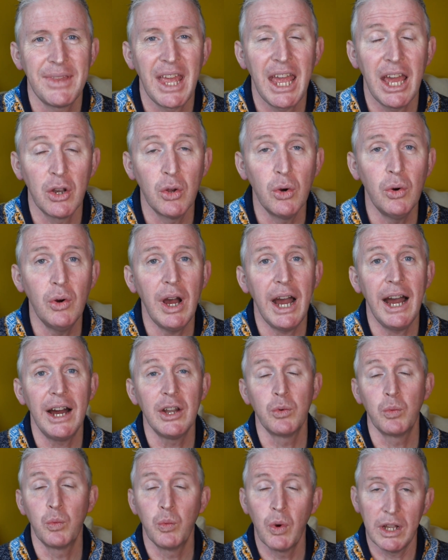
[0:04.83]
Hello
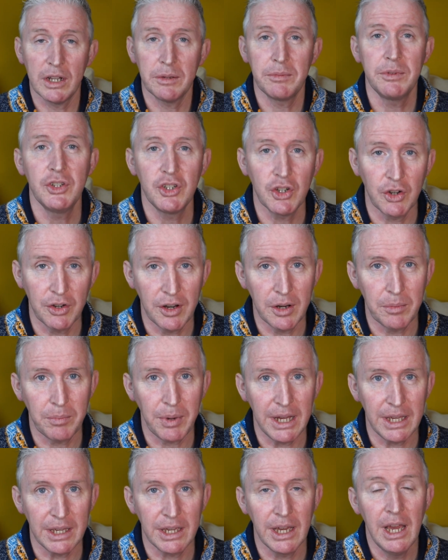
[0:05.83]
and welcome to John on a
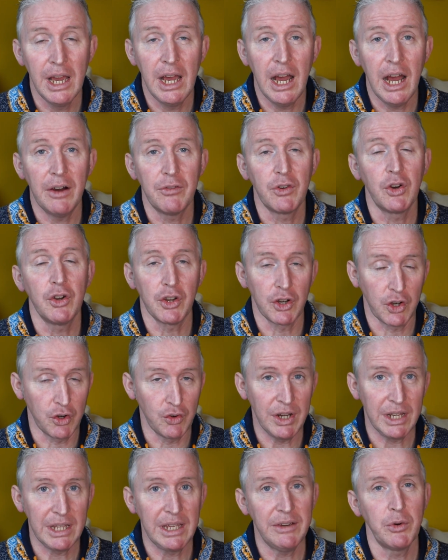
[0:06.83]
Bike. I've got a
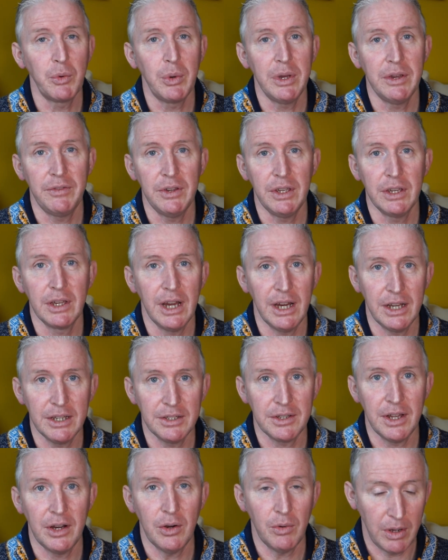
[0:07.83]
great giveaway for you
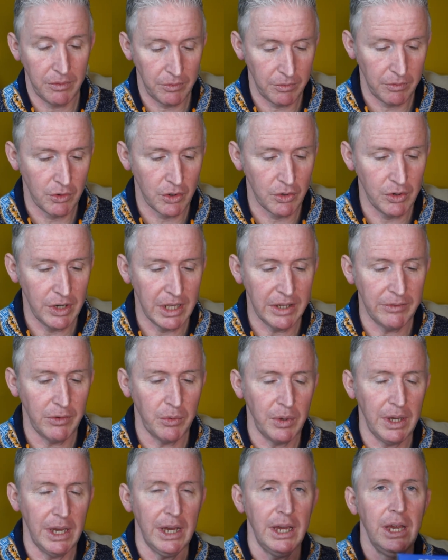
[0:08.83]
guys now. Great
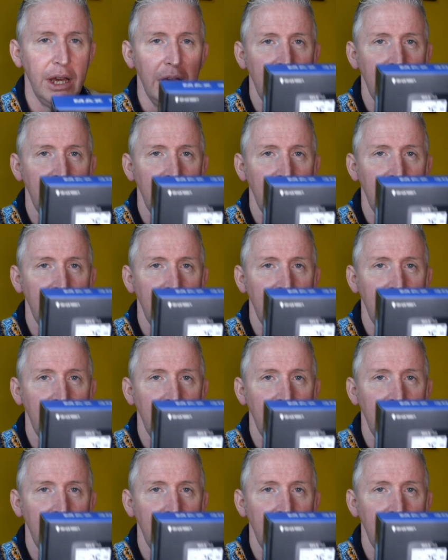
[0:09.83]
giveaway.